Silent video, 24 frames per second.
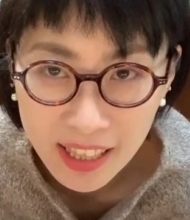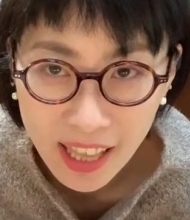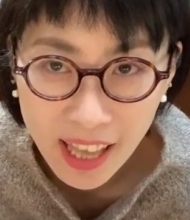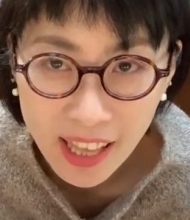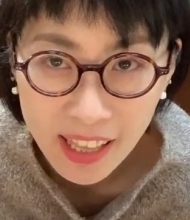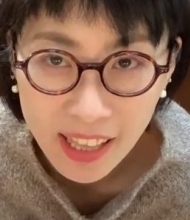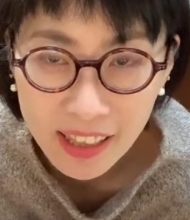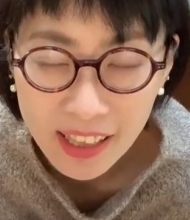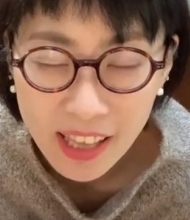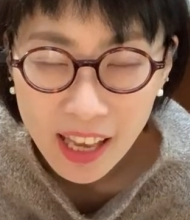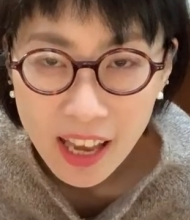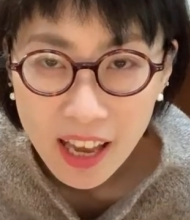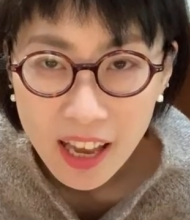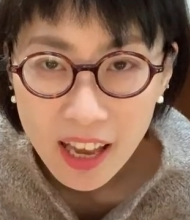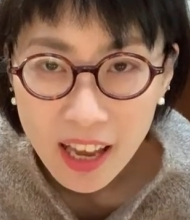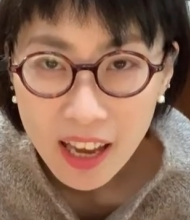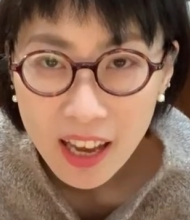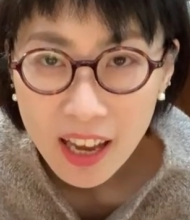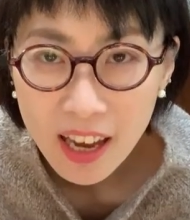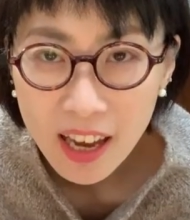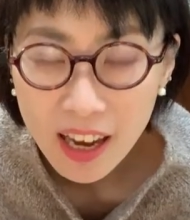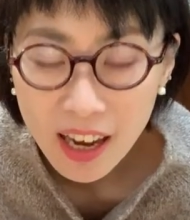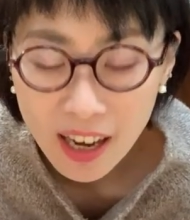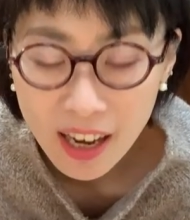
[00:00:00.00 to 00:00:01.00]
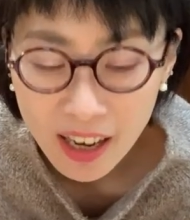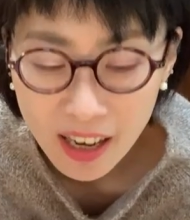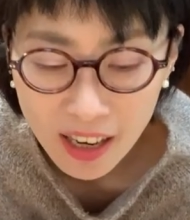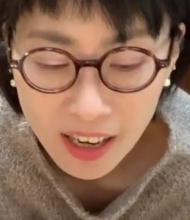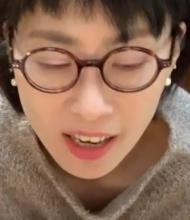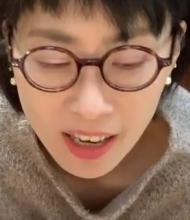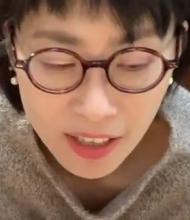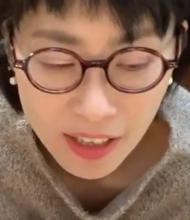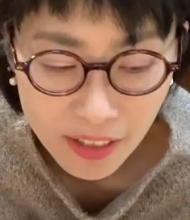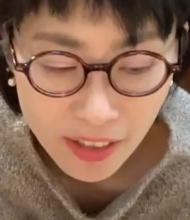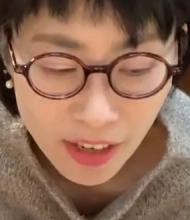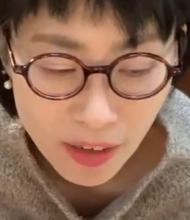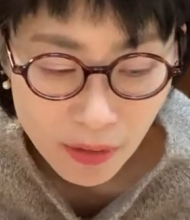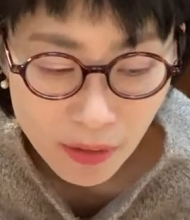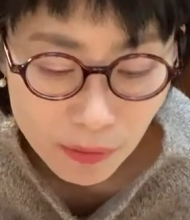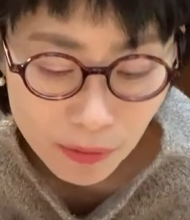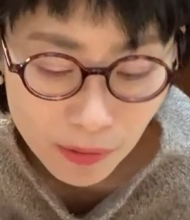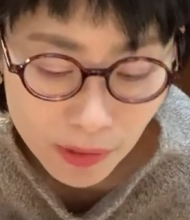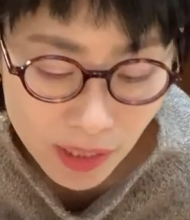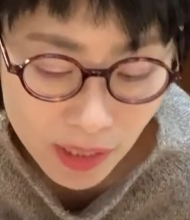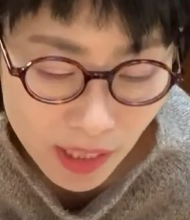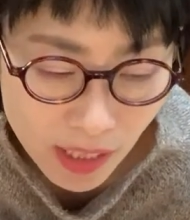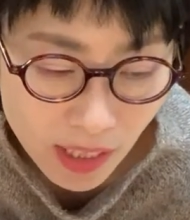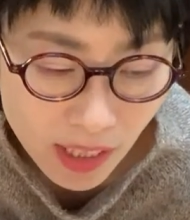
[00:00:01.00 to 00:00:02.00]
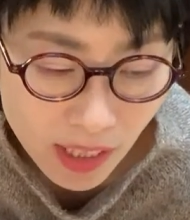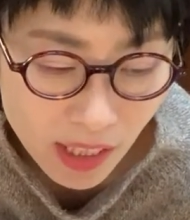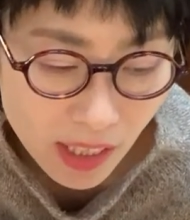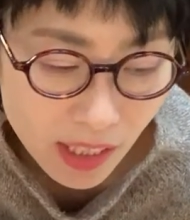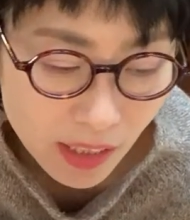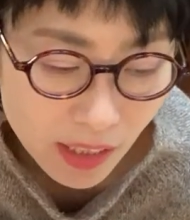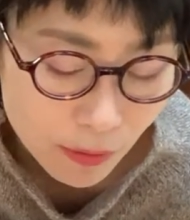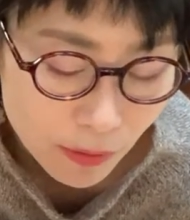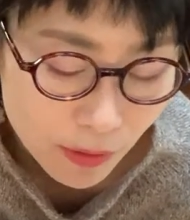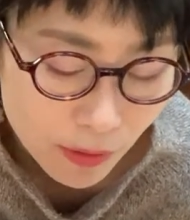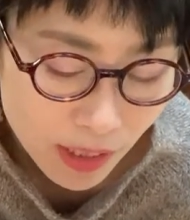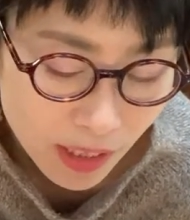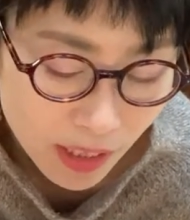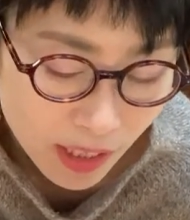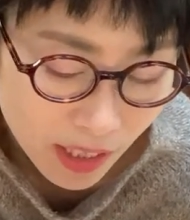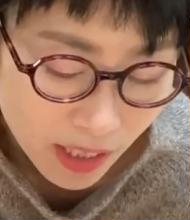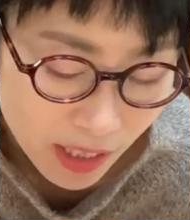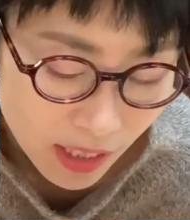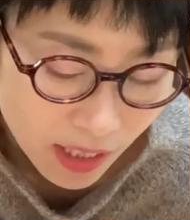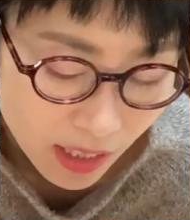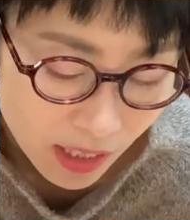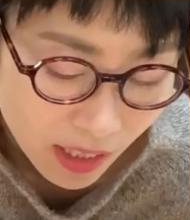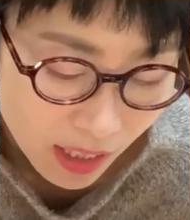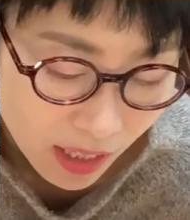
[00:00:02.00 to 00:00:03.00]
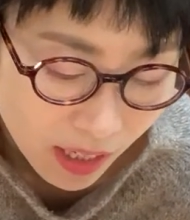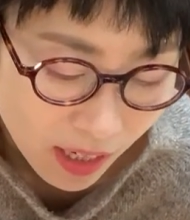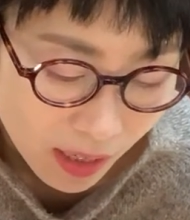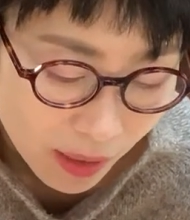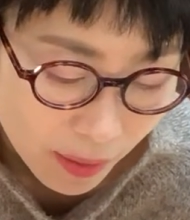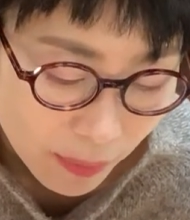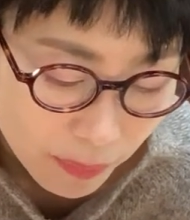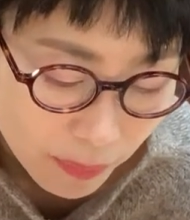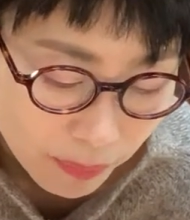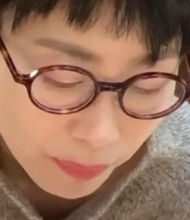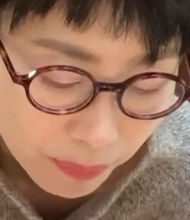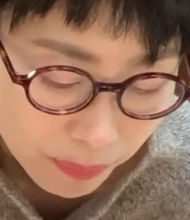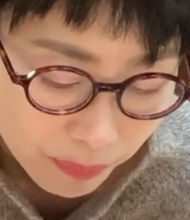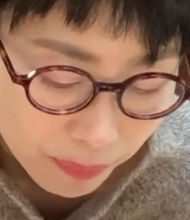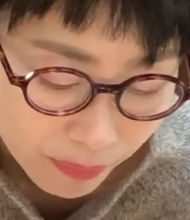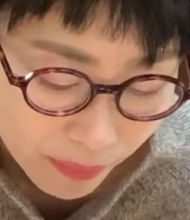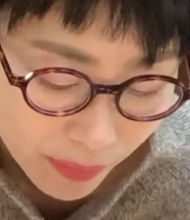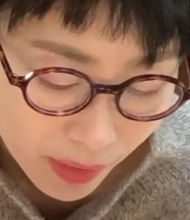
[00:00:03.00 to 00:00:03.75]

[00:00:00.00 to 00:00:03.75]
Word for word: Then uh, they really, really um,